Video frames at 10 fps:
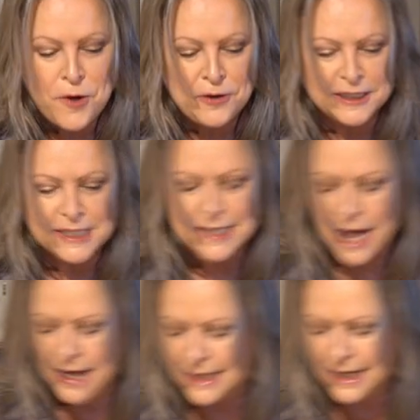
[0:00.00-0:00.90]
little
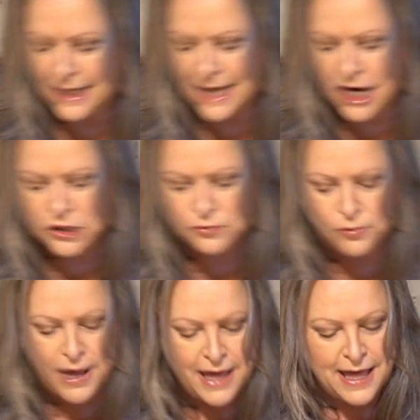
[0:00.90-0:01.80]
sauce on there as
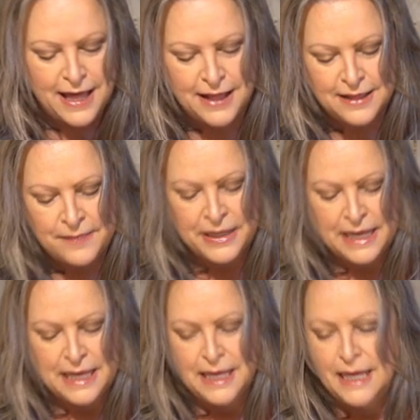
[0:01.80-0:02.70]
well.
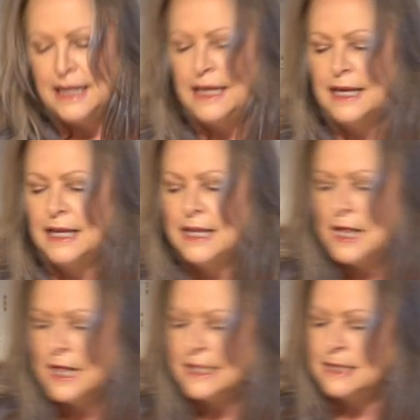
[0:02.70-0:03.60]
Get a
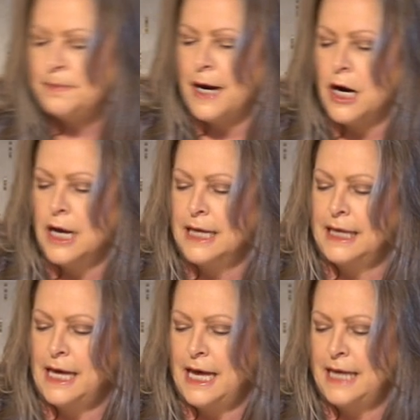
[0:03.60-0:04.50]
little
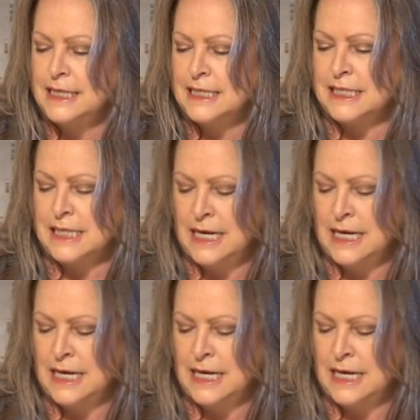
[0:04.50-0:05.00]
asparagus.